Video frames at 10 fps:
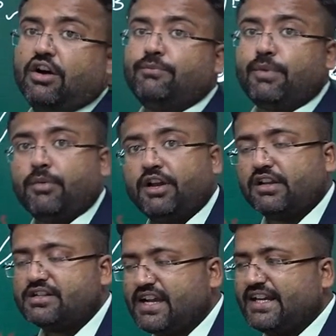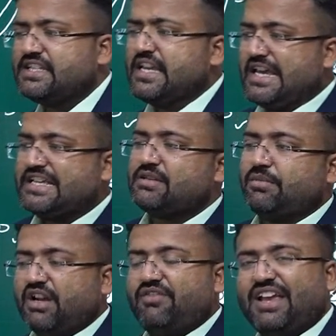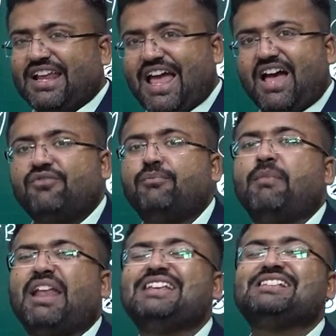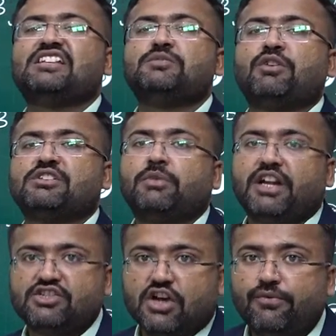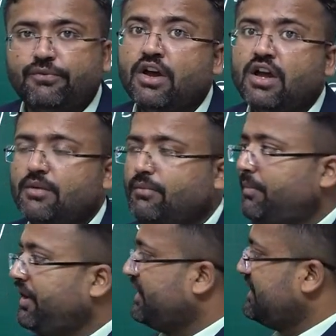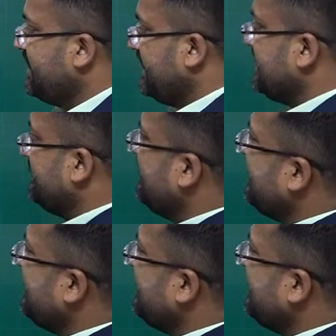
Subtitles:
of perpendicular sides. Similarly, we can have many such possibilities of perpendicular sides. But